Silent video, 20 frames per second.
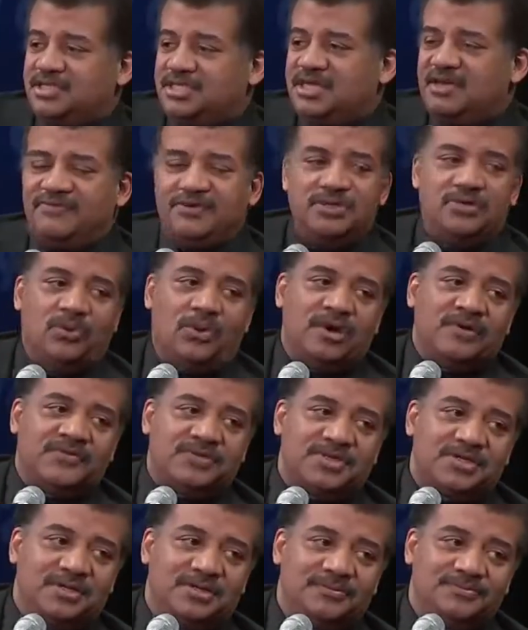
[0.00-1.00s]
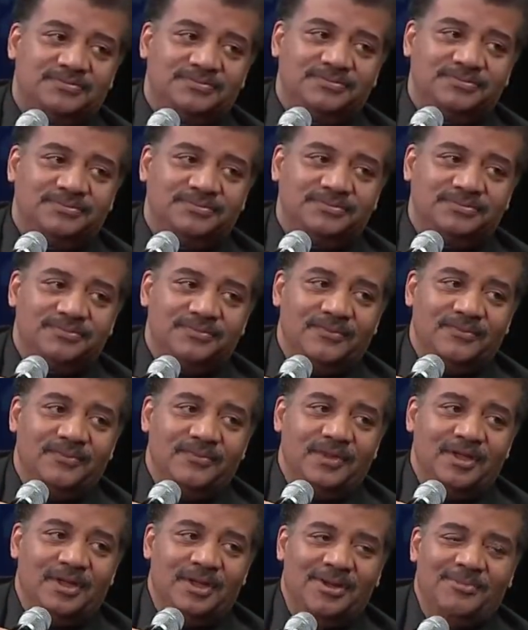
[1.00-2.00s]
and the Seven Dwarfs,"
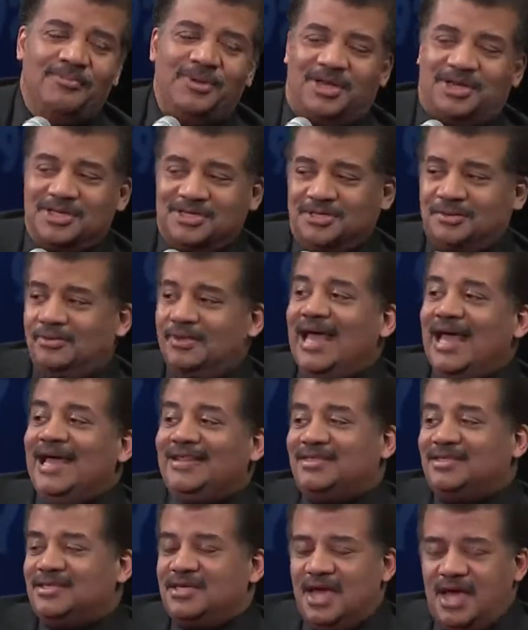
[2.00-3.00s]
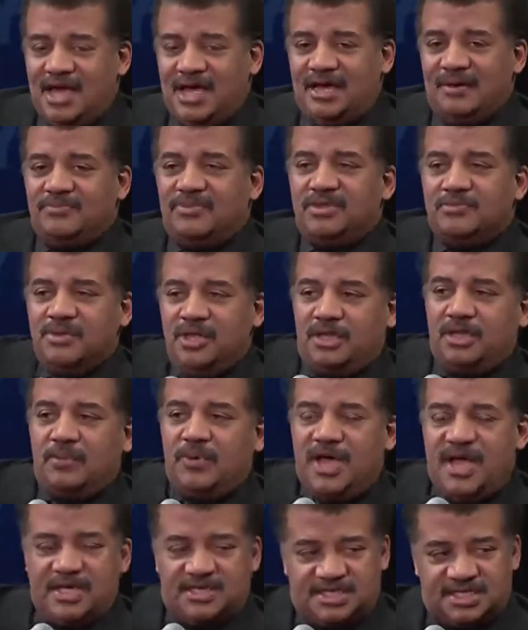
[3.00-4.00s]
because at the time the
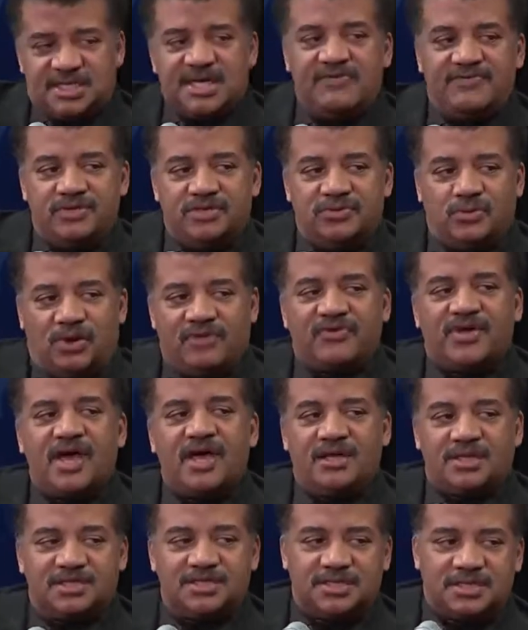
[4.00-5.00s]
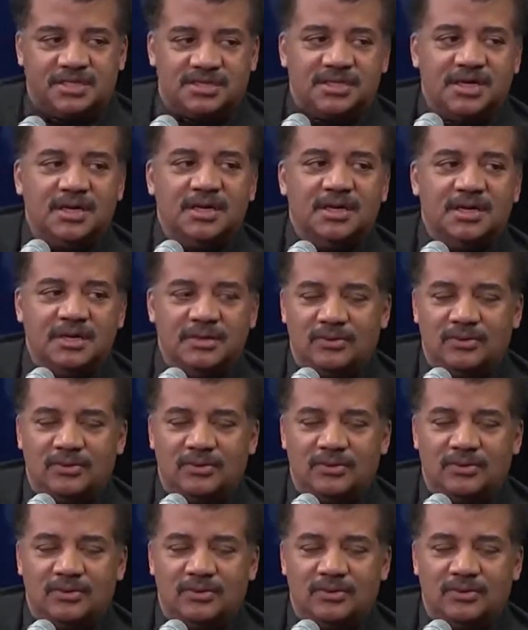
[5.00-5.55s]
Milky Way had 7 dwarf galaxies